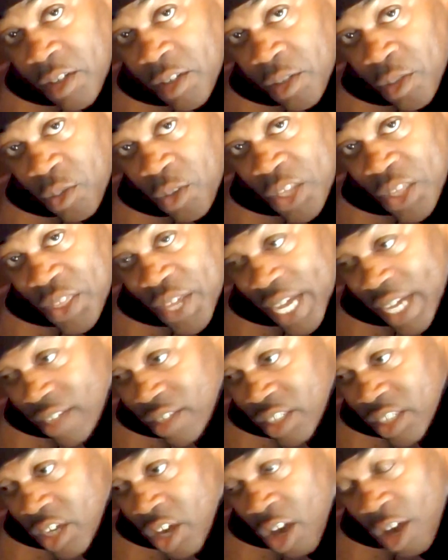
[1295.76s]
to
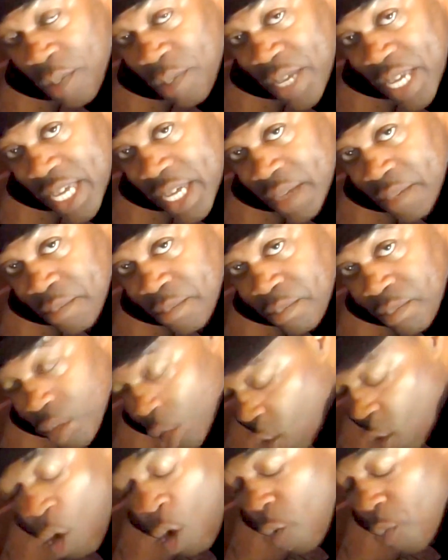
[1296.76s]
3000 RPM,
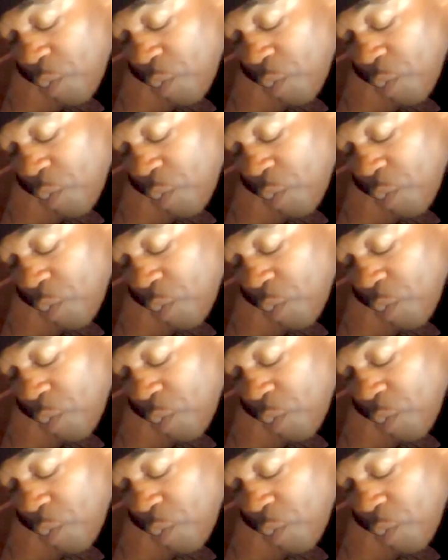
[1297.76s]
or